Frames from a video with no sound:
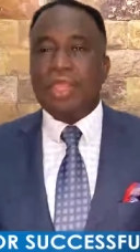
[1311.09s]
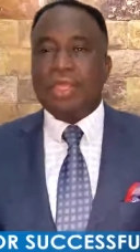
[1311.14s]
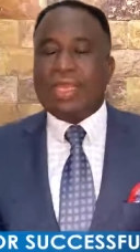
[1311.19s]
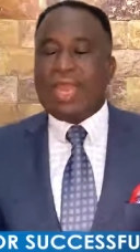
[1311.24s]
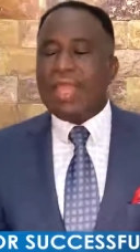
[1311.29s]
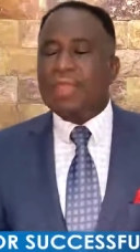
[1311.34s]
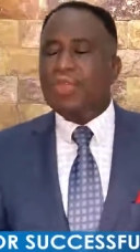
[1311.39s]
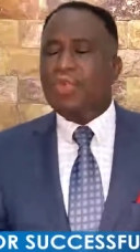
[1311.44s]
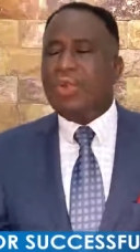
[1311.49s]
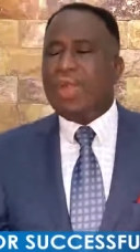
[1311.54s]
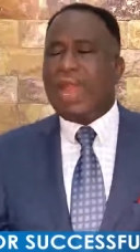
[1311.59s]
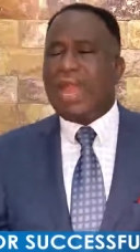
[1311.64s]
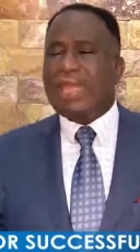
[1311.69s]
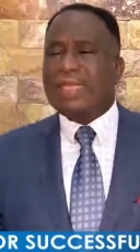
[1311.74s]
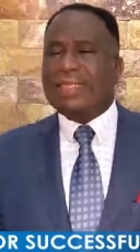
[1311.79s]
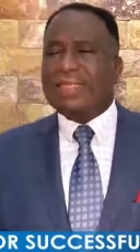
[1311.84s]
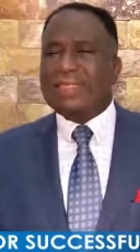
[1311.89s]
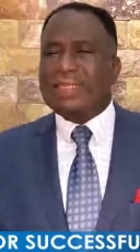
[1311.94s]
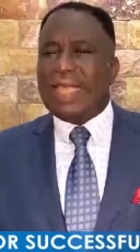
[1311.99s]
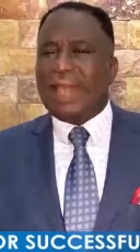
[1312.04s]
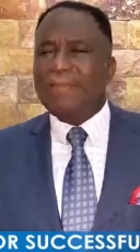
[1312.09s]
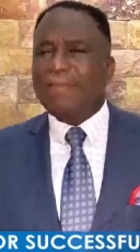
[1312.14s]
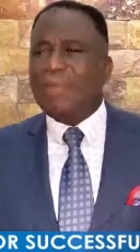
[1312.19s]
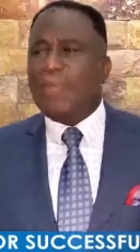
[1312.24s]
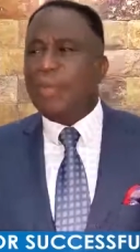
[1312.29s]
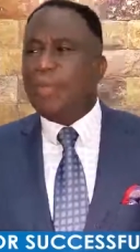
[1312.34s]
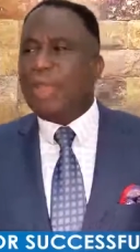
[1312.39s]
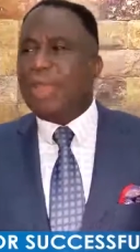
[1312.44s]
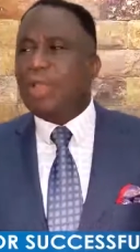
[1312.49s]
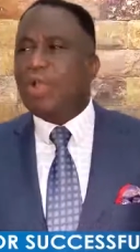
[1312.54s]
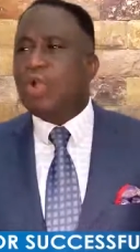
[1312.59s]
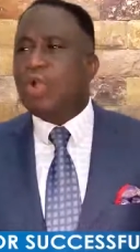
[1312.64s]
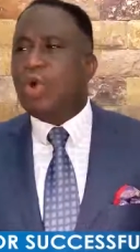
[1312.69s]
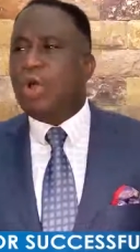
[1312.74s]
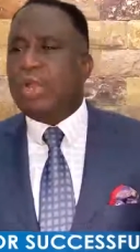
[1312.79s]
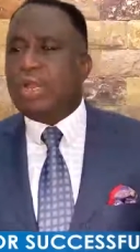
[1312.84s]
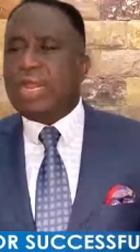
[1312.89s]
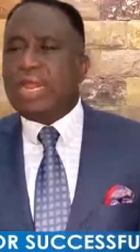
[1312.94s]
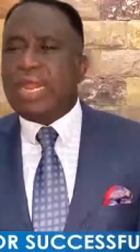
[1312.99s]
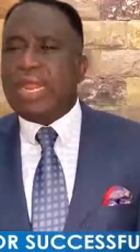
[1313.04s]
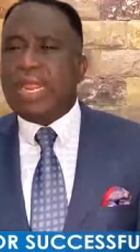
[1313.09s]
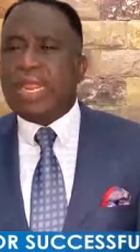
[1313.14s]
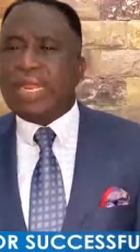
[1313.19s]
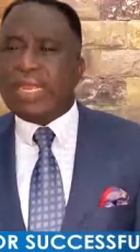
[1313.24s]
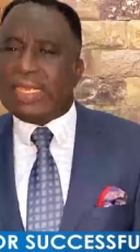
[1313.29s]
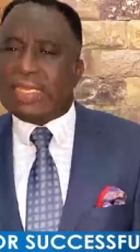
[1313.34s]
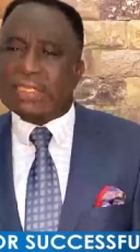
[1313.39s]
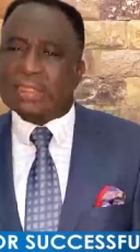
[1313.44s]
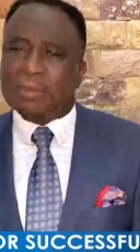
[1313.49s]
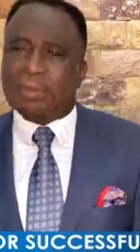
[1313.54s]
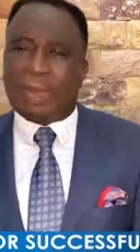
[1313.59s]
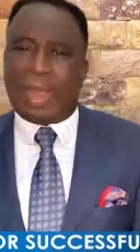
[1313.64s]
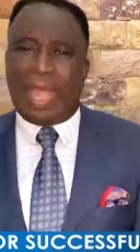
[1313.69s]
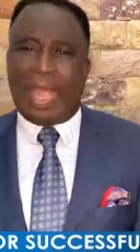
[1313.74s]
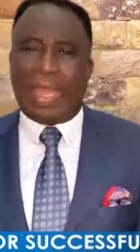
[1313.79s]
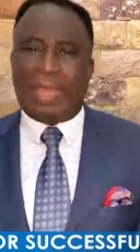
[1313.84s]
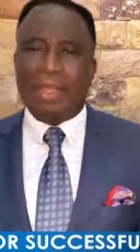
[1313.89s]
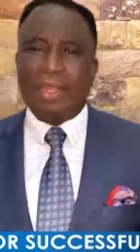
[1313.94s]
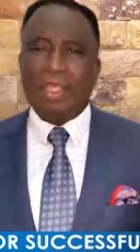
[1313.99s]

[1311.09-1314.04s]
That you will accept the way God laid his plan.